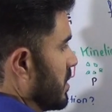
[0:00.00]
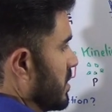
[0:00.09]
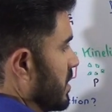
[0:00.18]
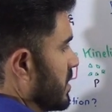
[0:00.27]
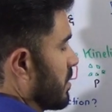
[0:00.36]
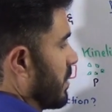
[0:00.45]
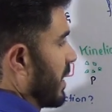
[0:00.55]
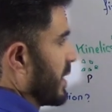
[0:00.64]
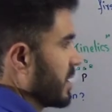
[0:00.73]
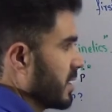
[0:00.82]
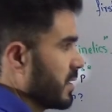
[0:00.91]

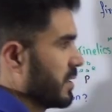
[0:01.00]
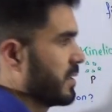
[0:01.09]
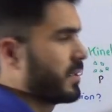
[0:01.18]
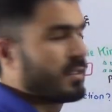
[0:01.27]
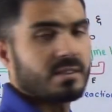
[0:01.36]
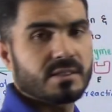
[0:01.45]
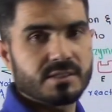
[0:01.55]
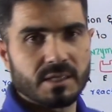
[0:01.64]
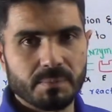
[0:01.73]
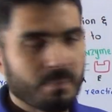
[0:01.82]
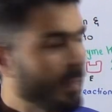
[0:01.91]
determining
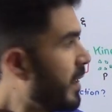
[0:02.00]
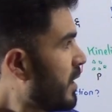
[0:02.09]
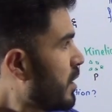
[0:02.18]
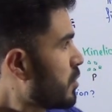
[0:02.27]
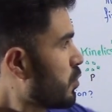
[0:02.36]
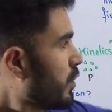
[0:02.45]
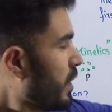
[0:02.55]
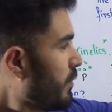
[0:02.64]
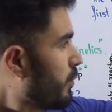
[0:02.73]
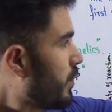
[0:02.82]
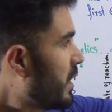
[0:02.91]
step. So
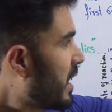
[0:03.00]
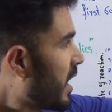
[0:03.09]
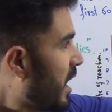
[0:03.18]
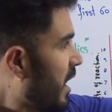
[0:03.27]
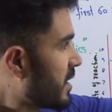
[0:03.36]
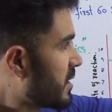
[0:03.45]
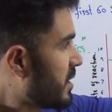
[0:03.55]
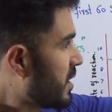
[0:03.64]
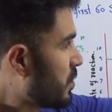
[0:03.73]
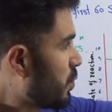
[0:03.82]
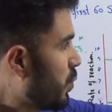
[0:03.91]
if we are asked
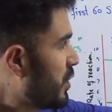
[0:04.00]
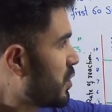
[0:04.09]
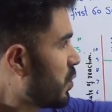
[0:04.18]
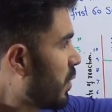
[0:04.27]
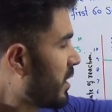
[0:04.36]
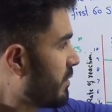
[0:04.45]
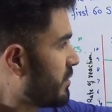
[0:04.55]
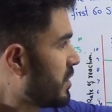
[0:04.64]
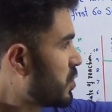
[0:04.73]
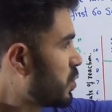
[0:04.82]
that which one of these